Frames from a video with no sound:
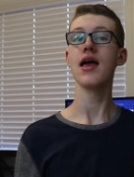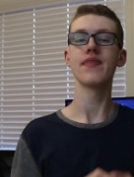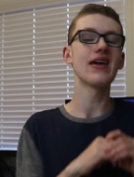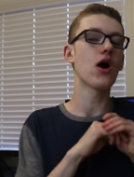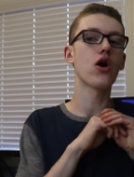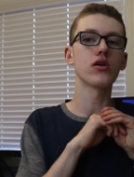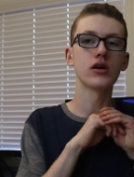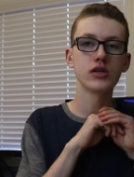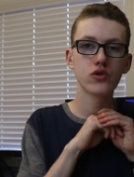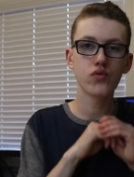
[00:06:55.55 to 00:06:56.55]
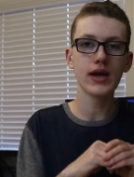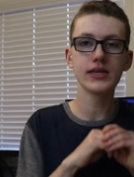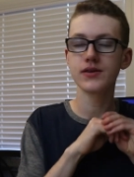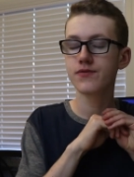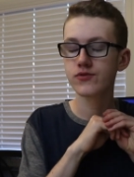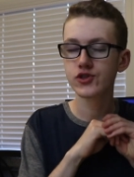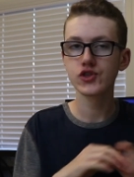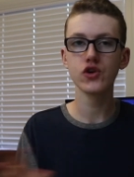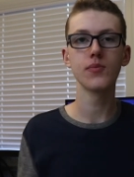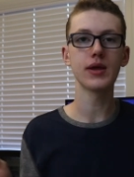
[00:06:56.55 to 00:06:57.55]
They are great for
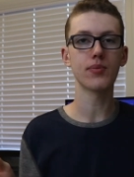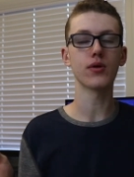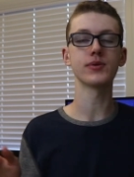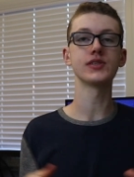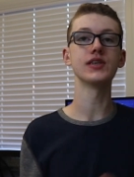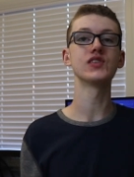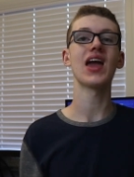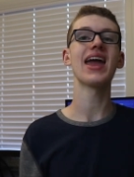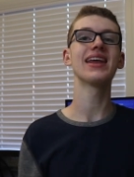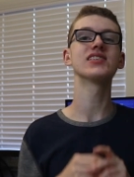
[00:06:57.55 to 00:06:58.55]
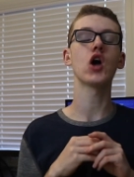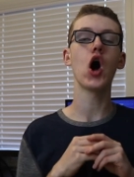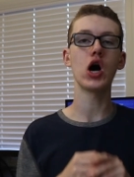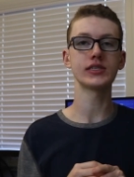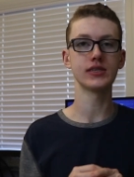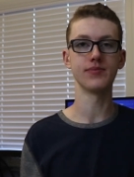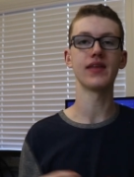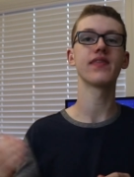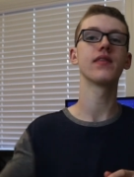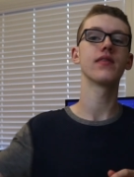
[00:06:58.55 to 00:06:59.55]
so many purposes, and it's awesome
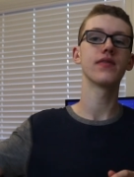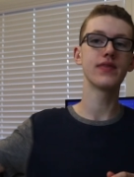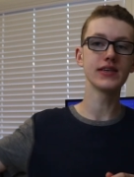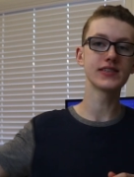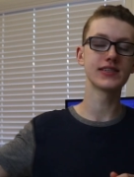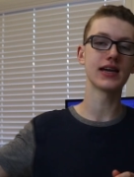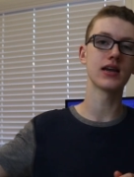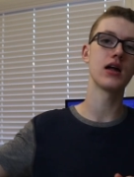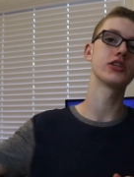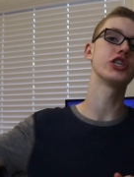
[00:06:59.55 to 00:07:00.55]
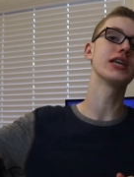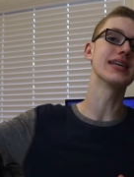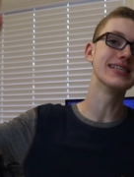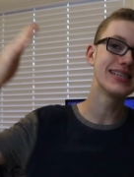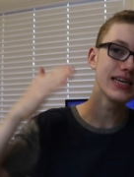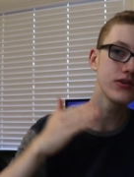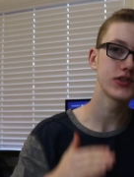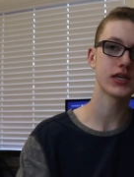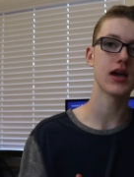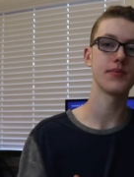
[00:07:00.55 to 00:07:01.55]
that this technology continues to come